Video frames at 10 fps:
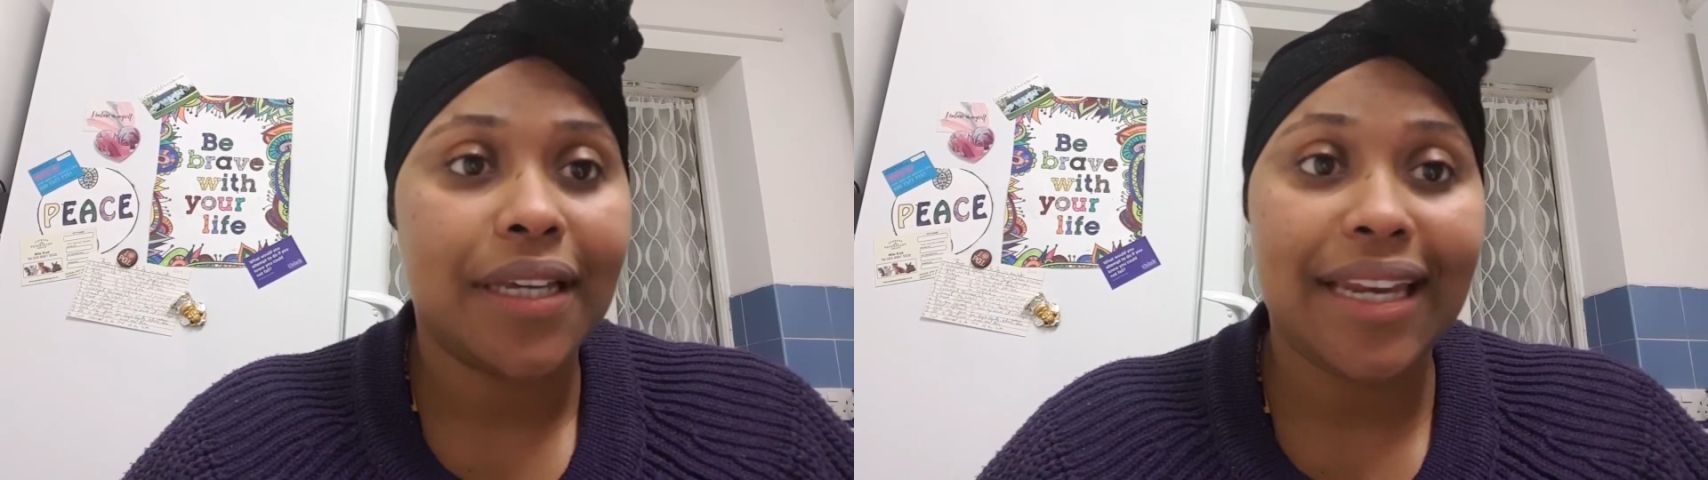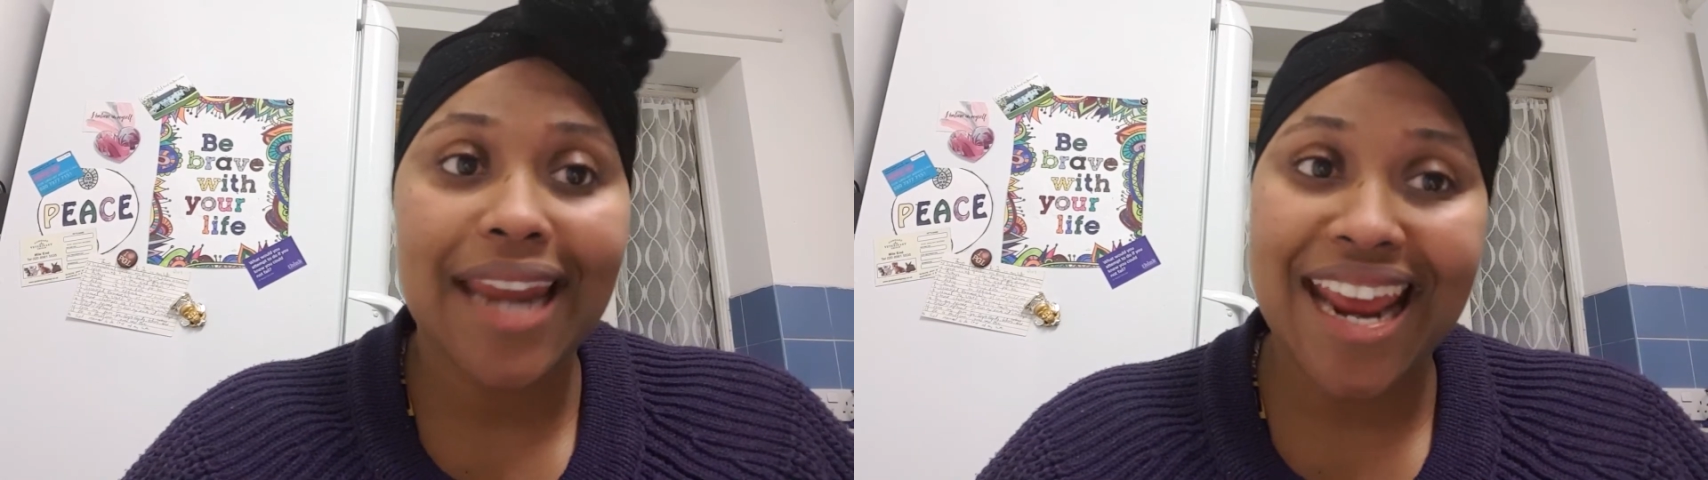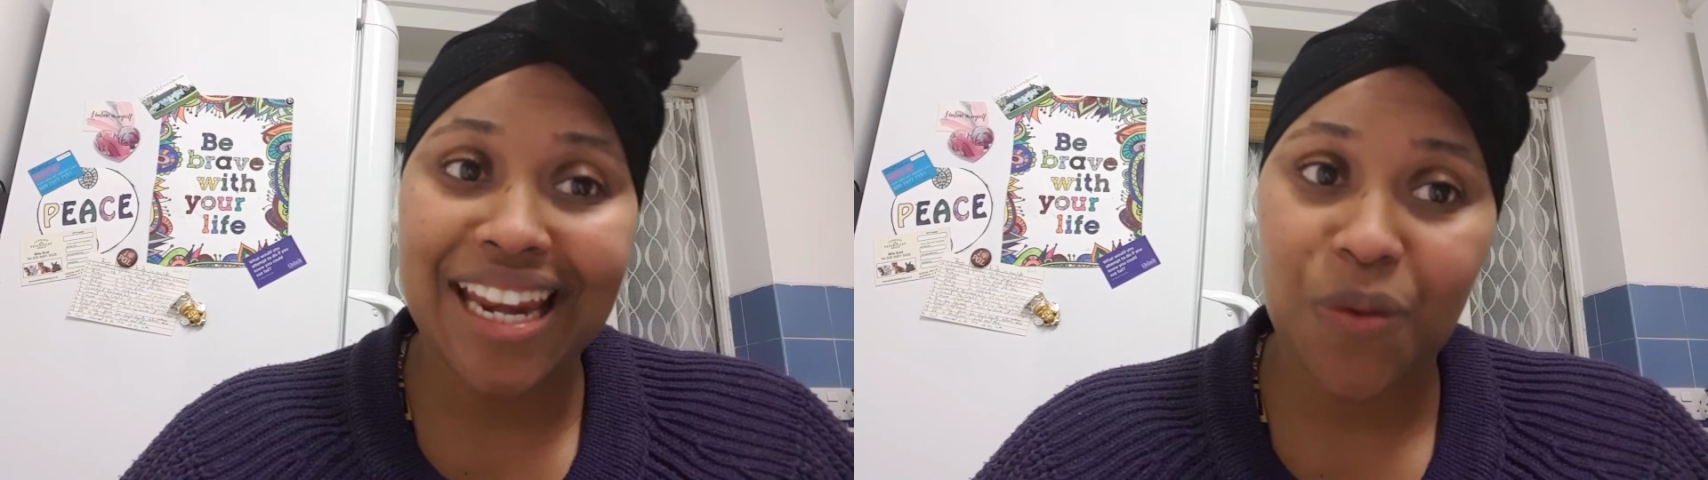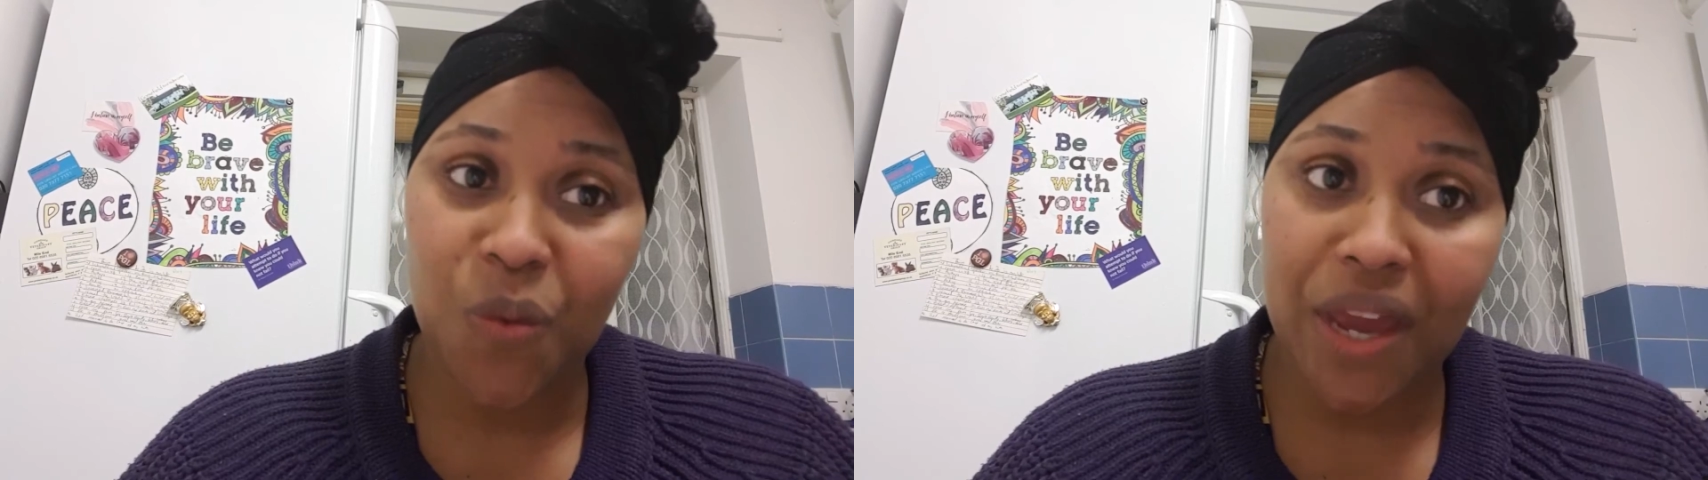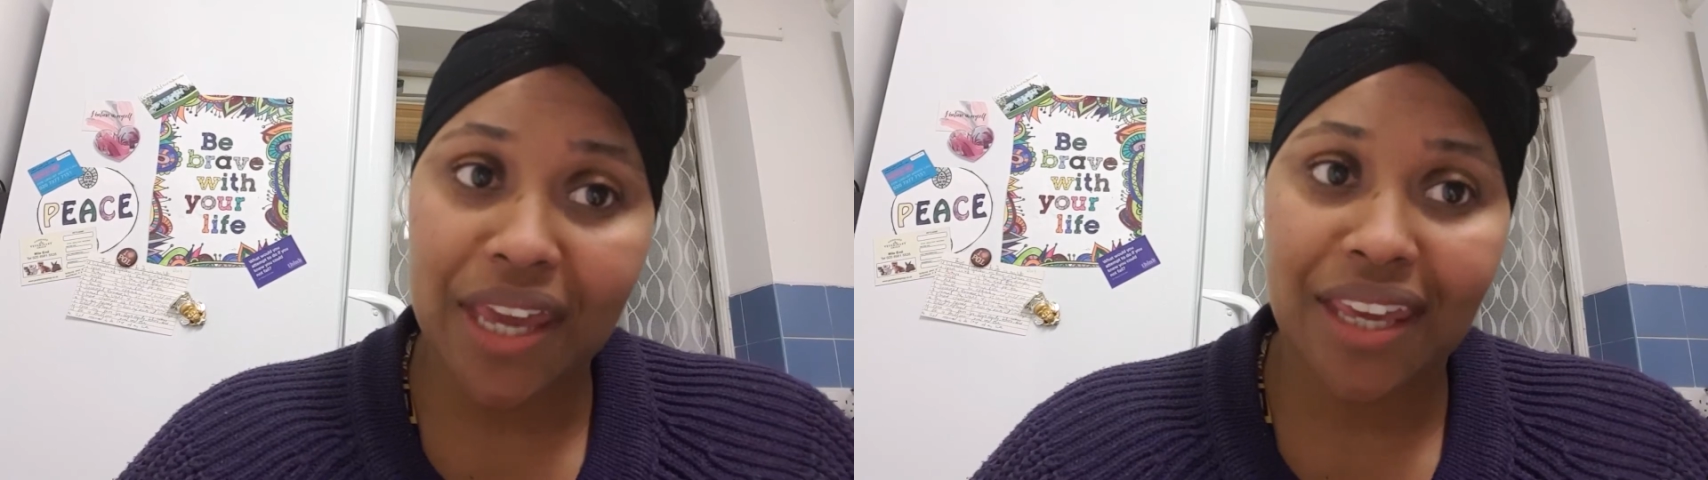in any
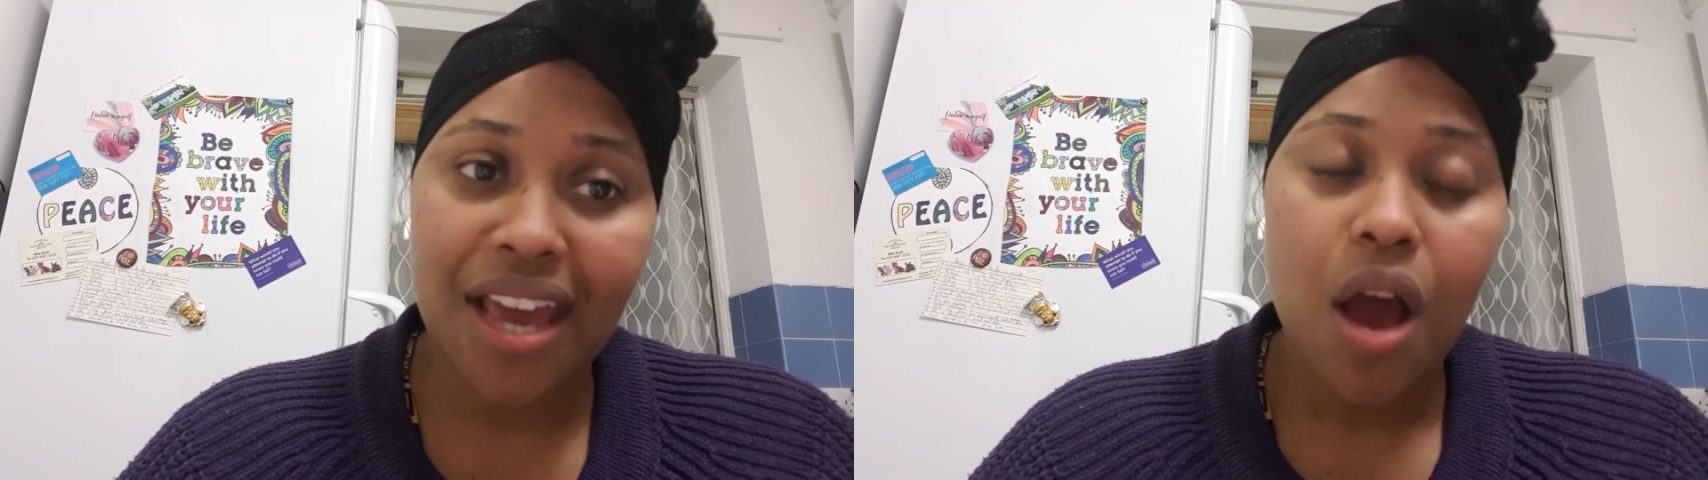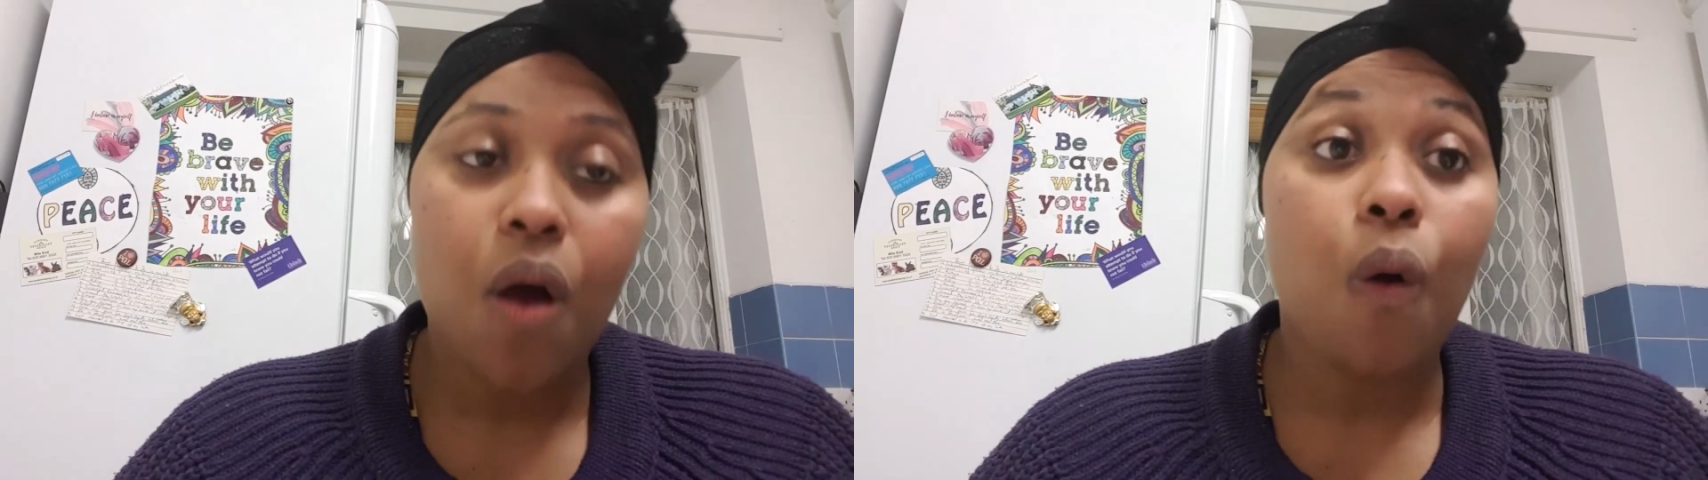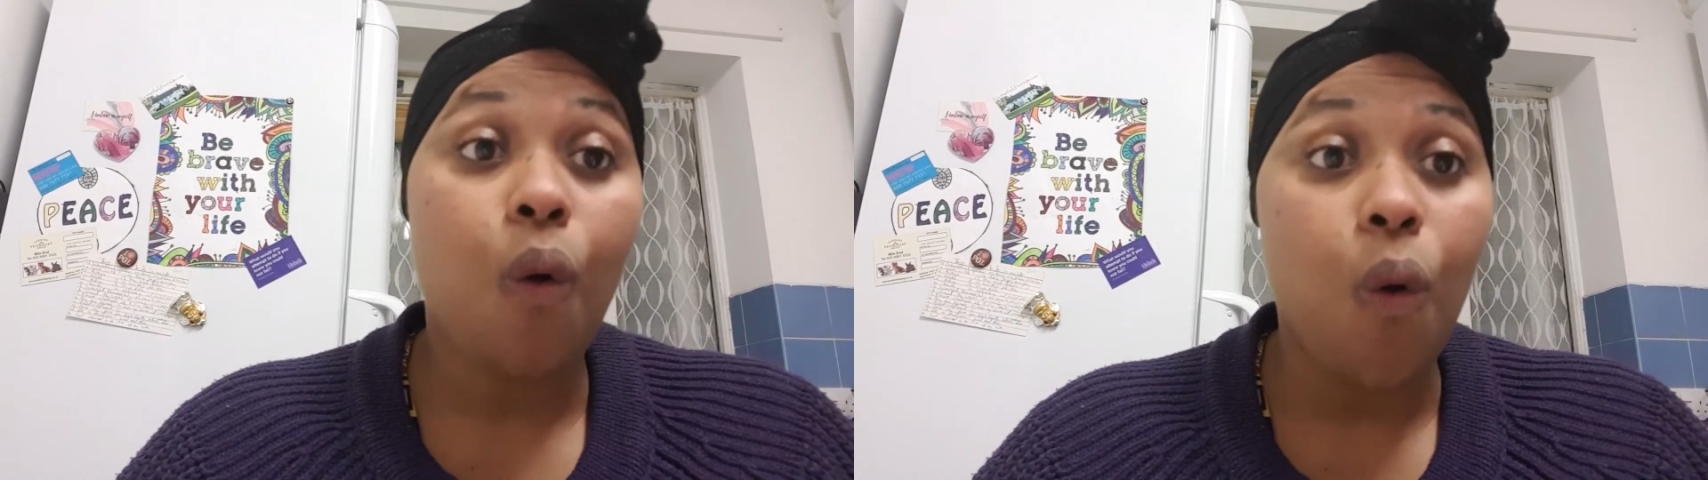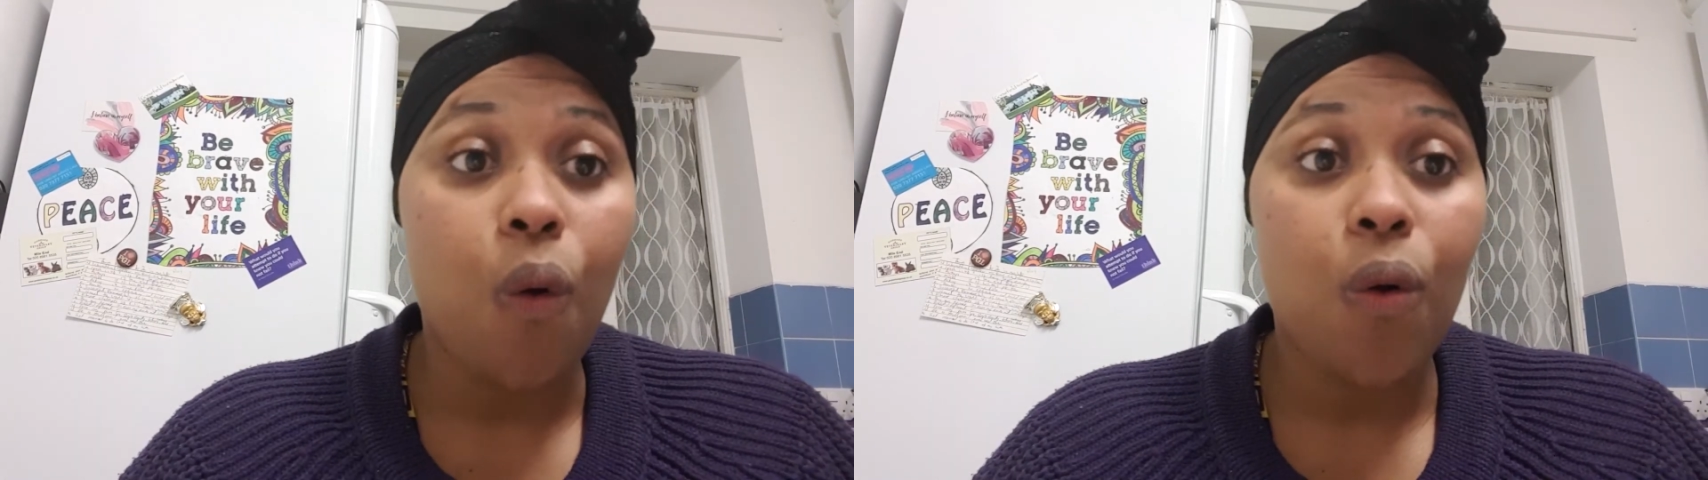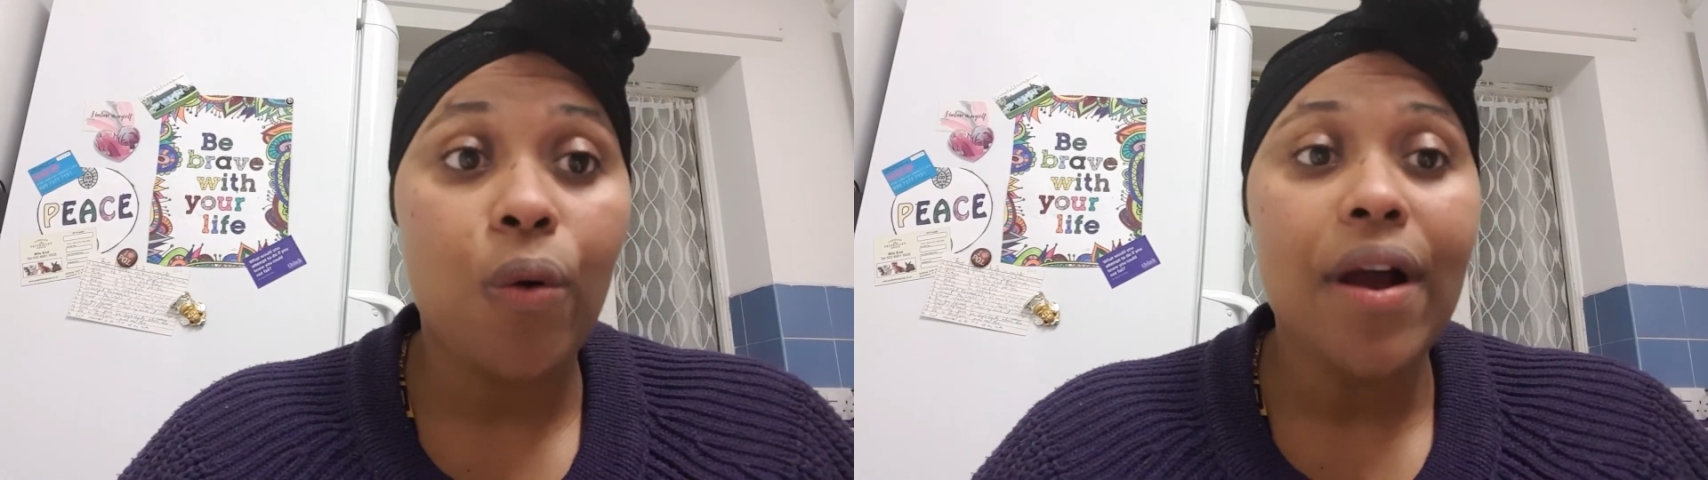way?
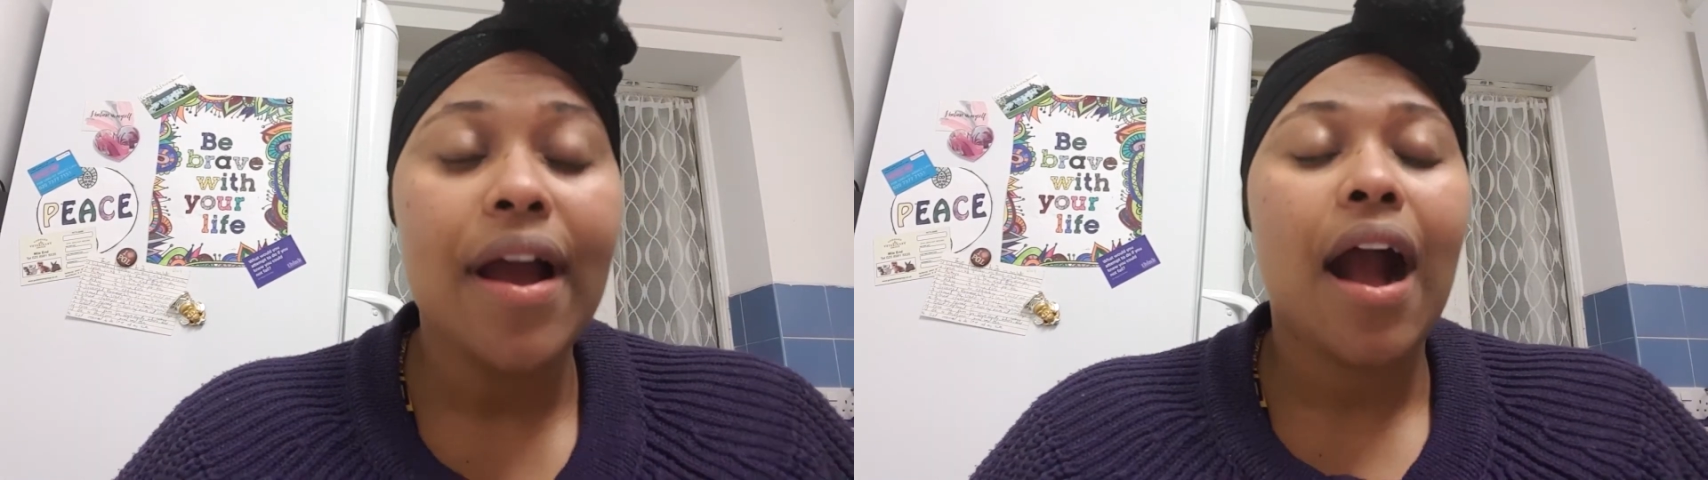Or